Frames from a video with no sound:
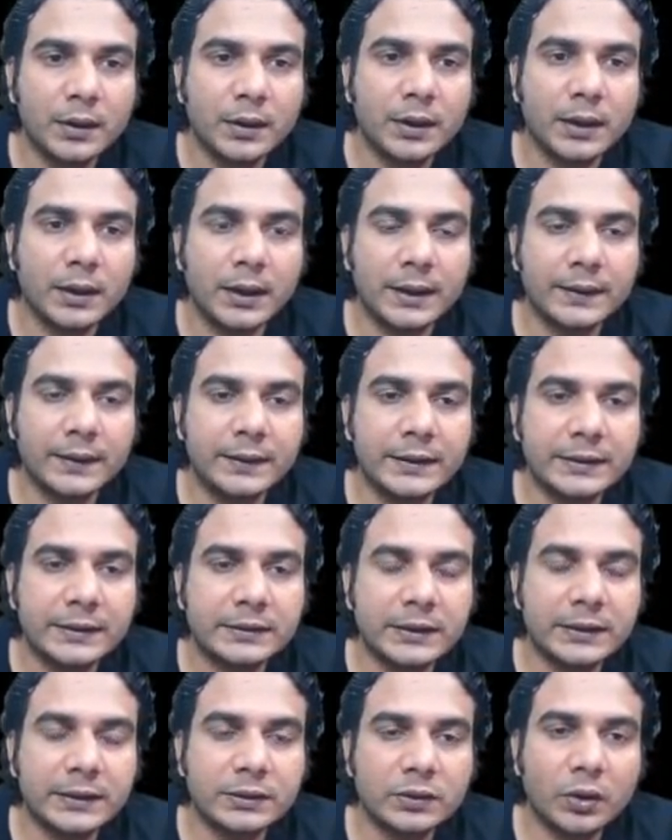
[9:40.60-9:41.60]
and
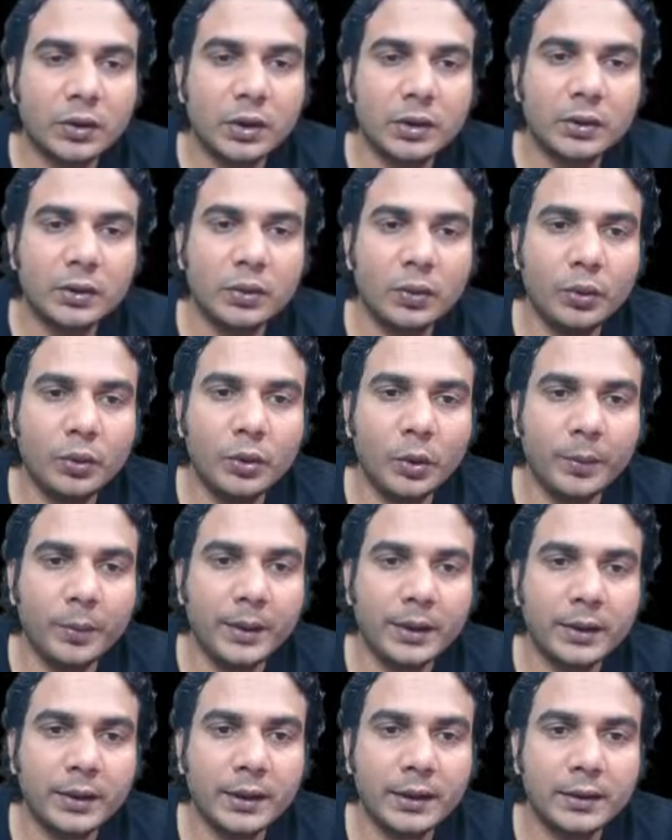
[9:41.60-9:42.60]
this is called
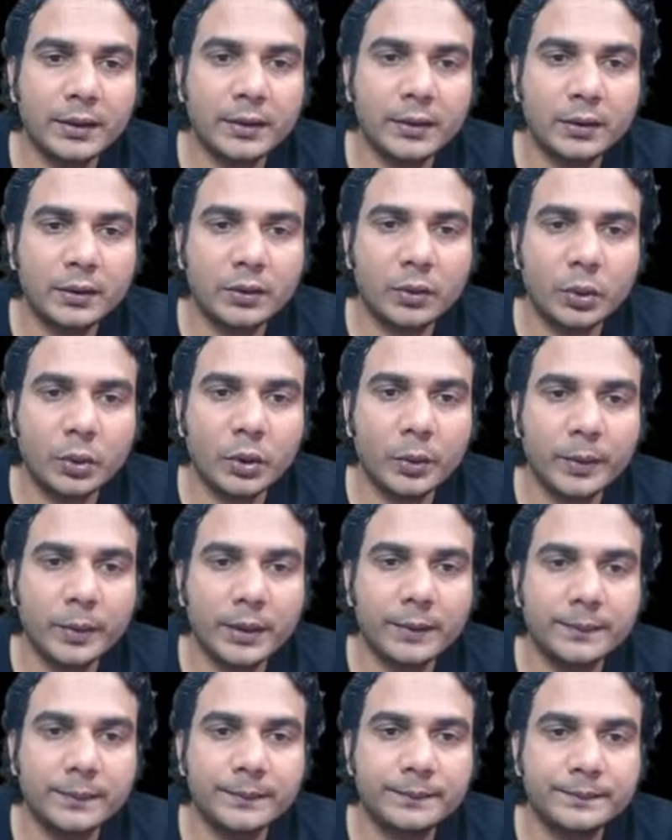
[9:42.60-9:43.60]
codomain, right?
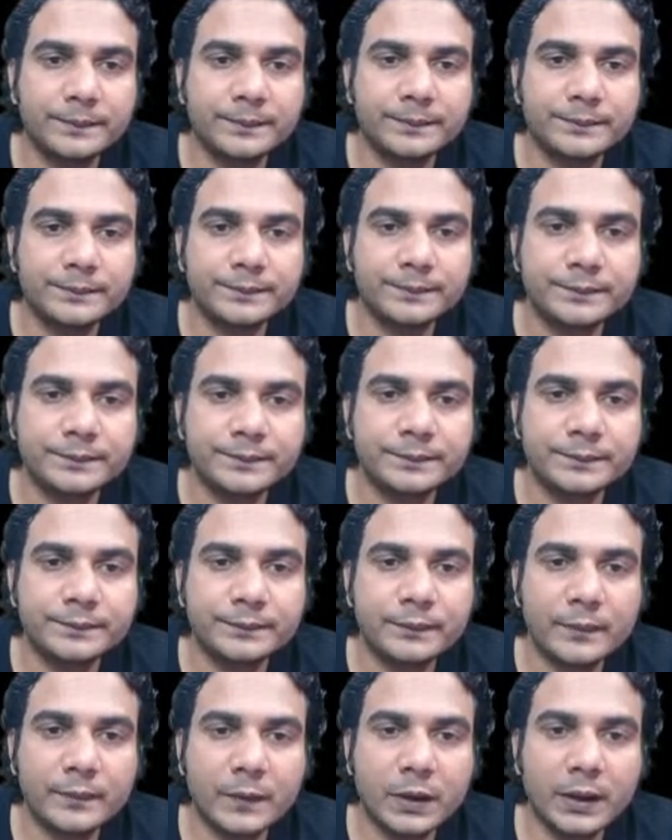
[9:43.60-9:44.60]
Codomain.
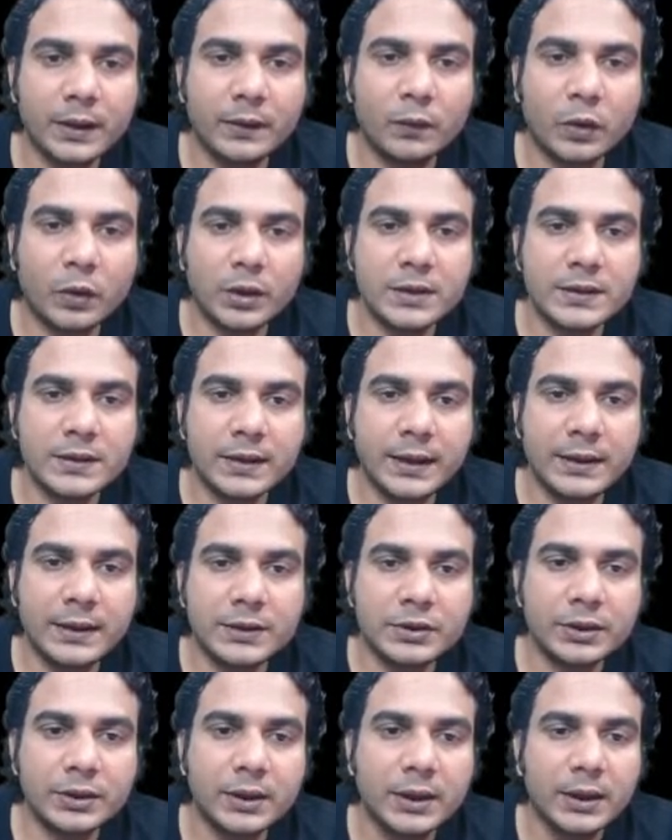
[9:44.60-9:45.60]
And what is
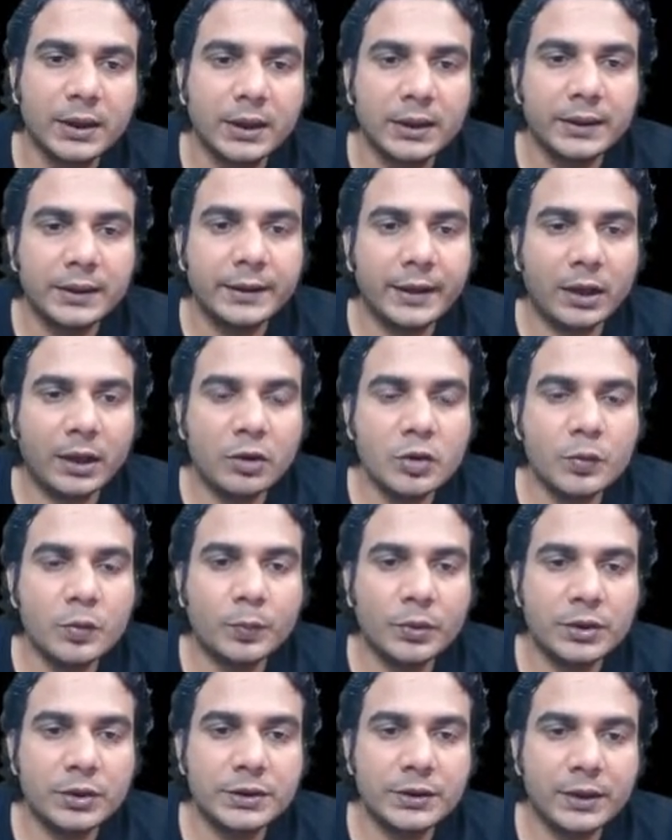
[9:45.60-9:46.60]
range? The
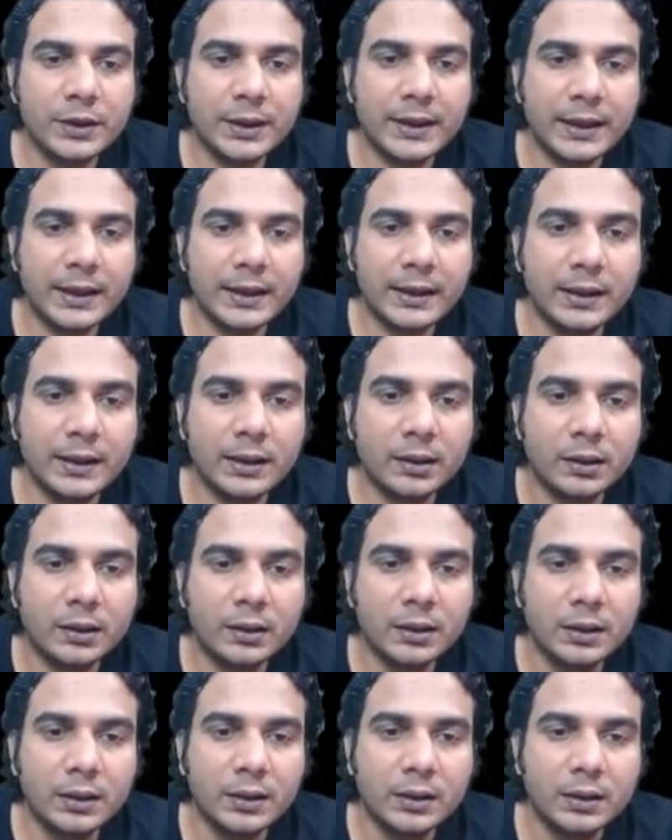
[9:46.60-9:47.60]
outputs you're getting here,
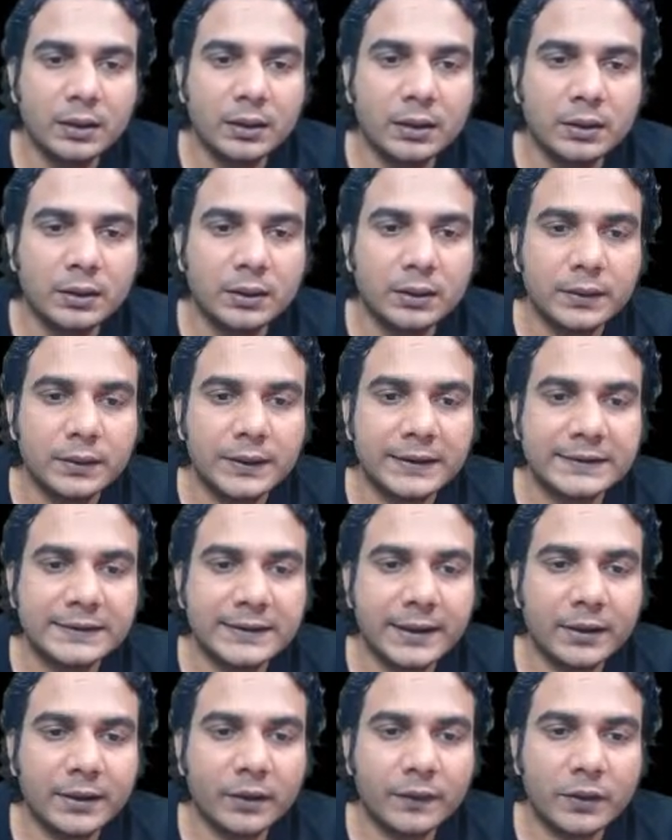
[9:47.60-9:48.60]
the
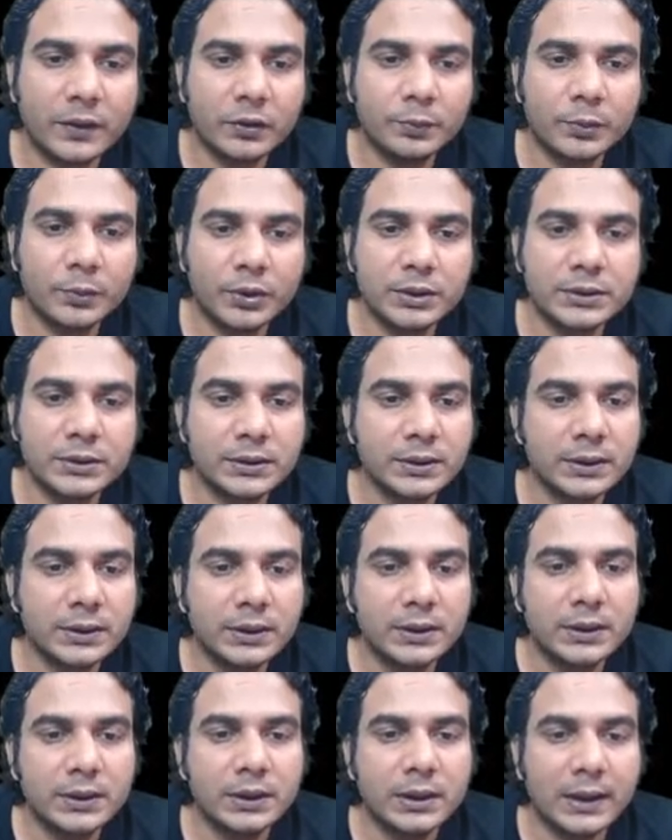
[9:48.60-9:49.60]
set of outputs,
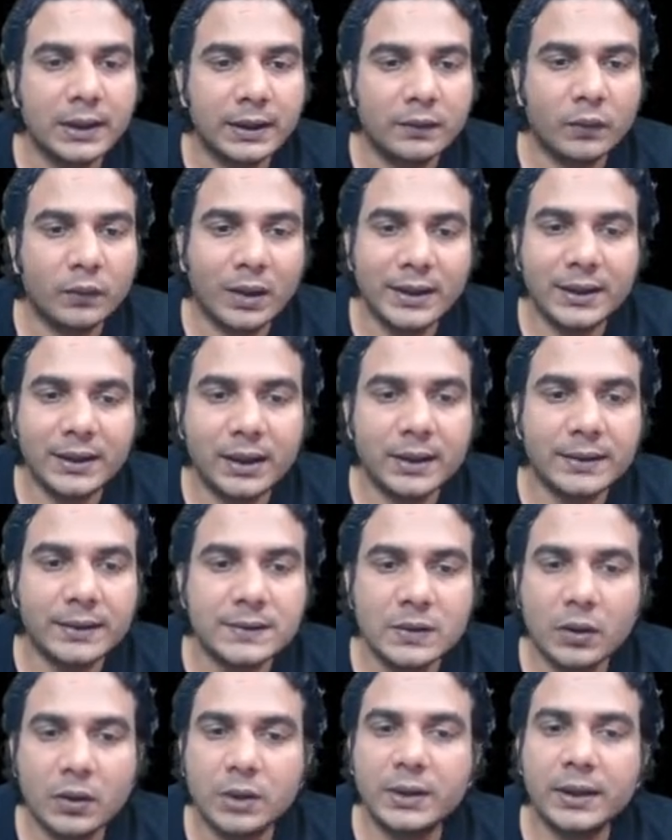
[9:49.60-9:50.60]
like yr is
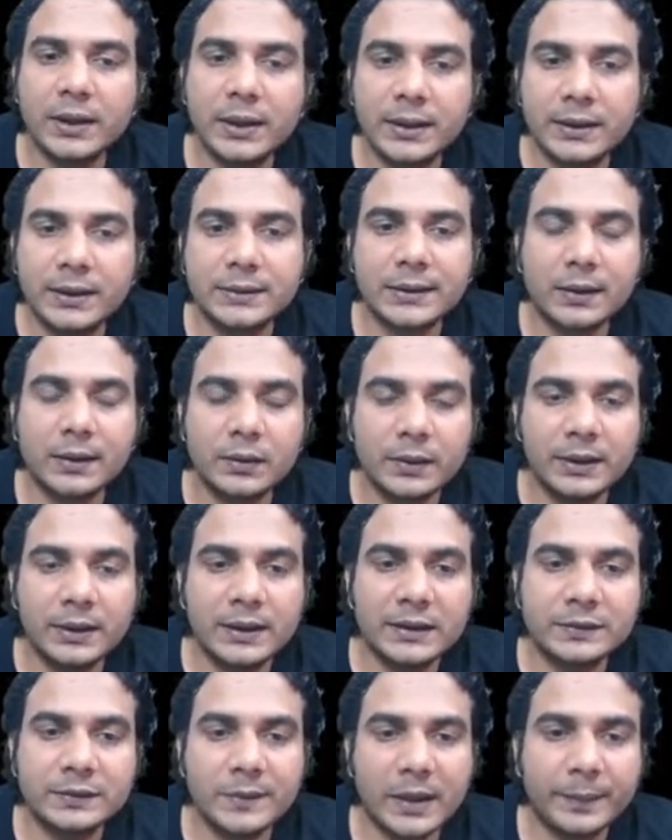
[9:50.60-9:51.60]
not there in
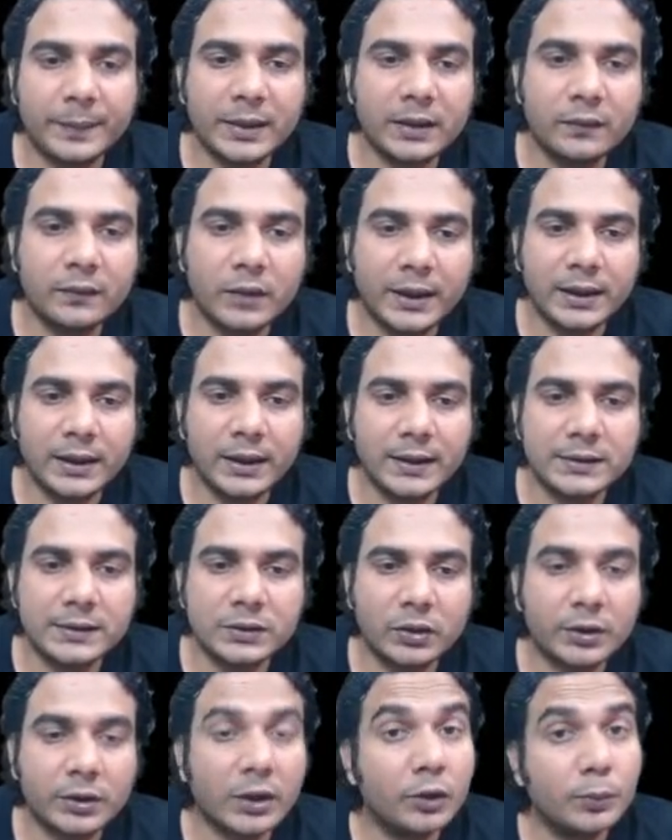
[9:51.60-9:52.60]
this mapping. Yr is
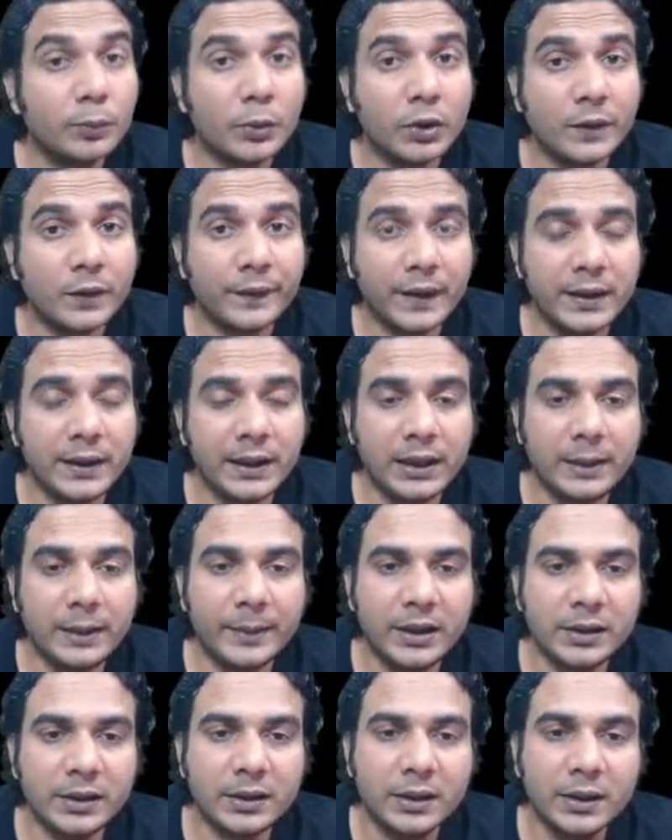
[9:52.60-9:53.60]
not output of any
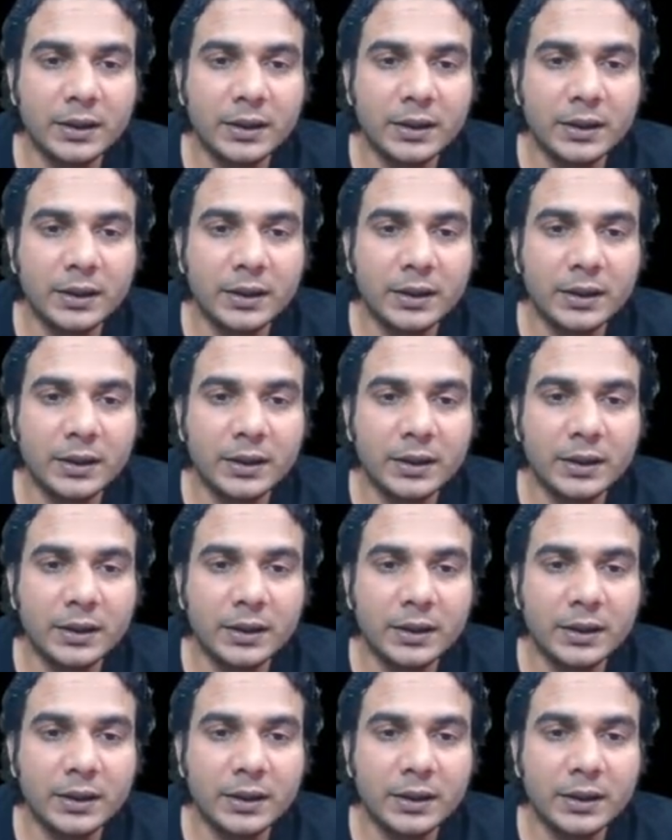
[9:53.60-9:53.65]
element.